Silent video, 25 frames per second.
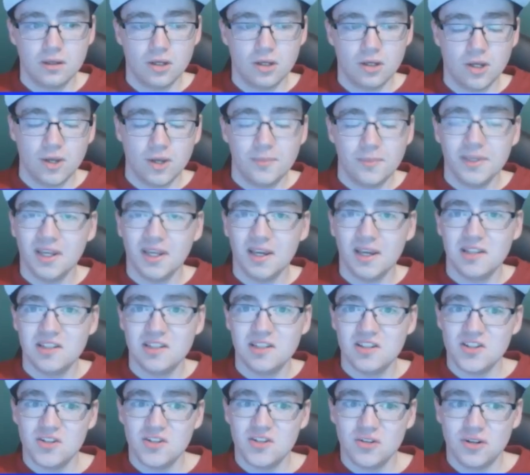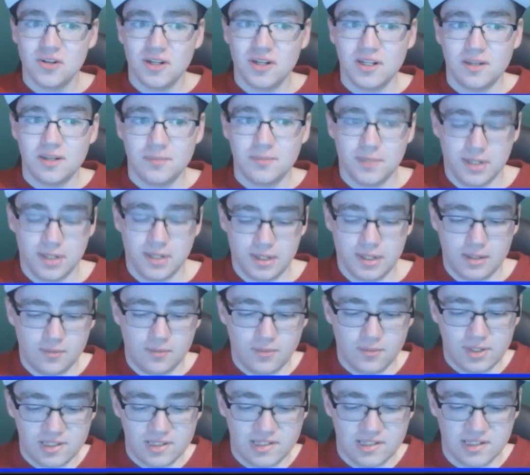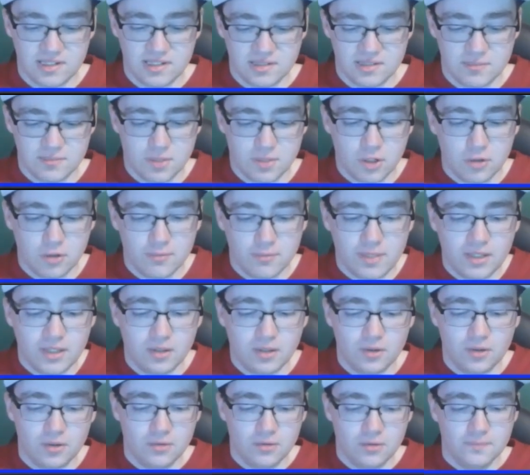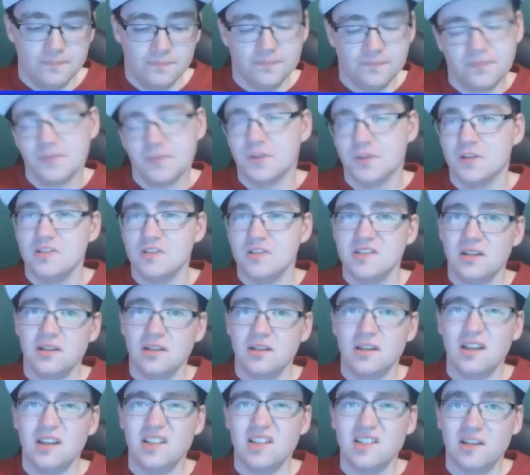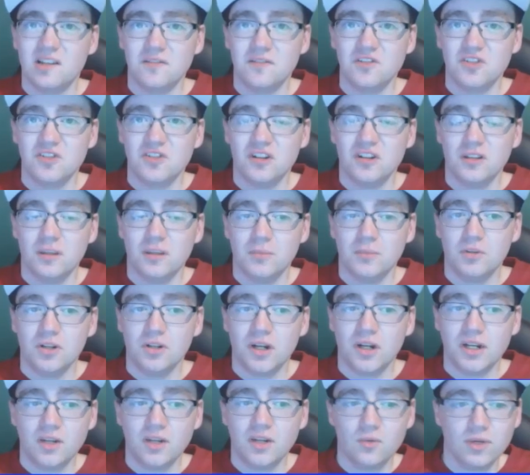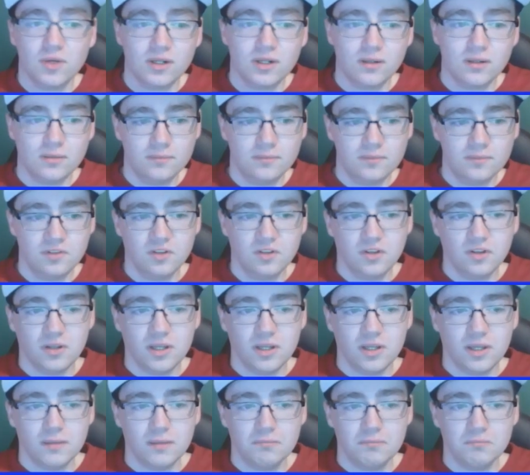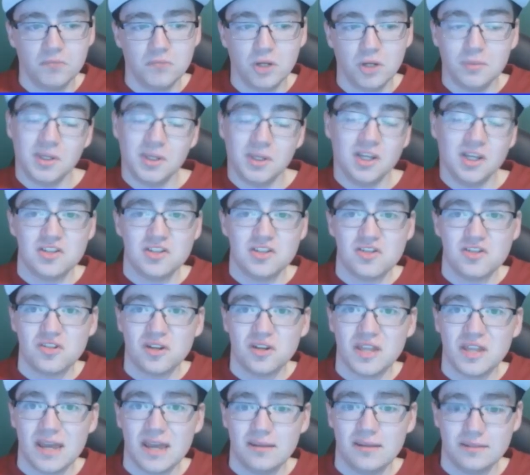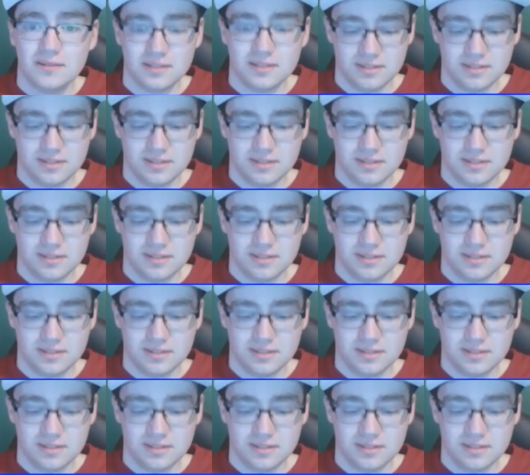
I hope you guys enjoyed my recent Mario Maker Sundays live stream, number ninety-one. So, yeah, I hope you guys enjoy that.